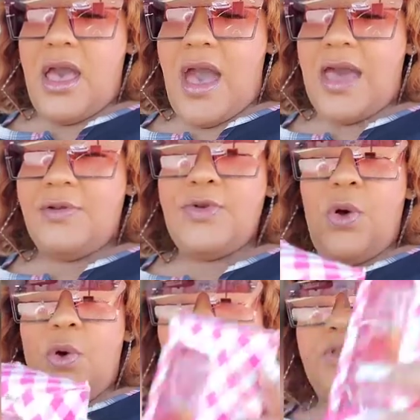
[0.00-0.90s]
I don't know
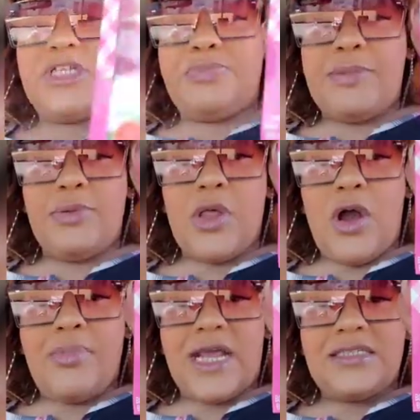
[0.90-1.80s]
who these people
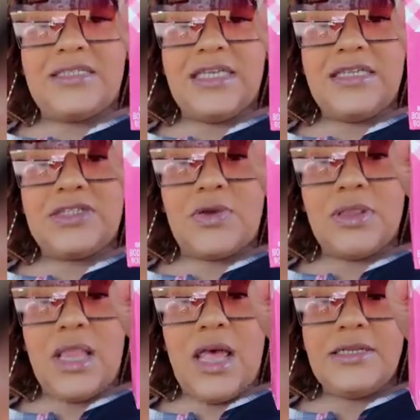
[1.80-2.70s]
are, but I've seen this
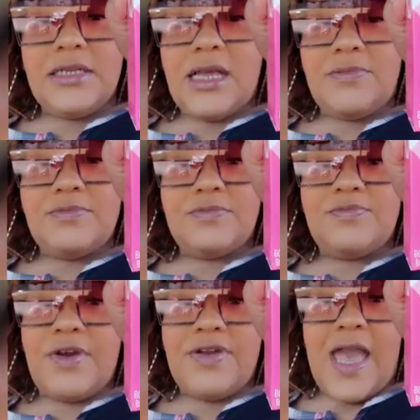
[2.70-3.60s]
online and I'm
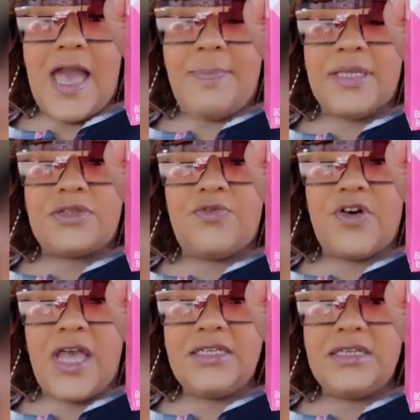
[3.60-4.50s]
very happy to
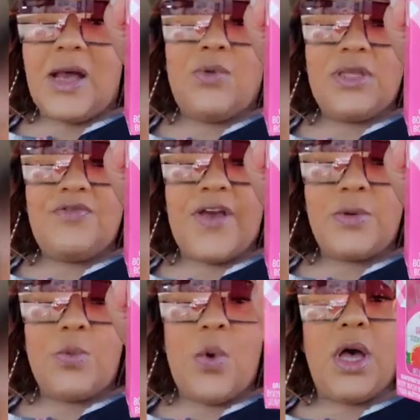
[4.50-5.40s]
find it. Only
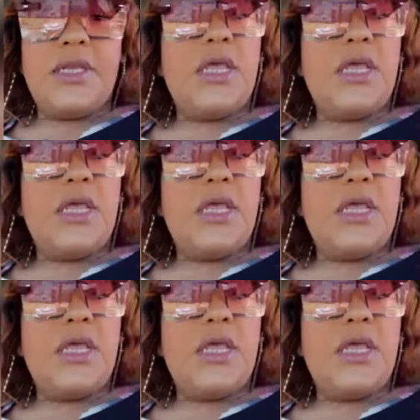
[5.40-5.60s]
found one.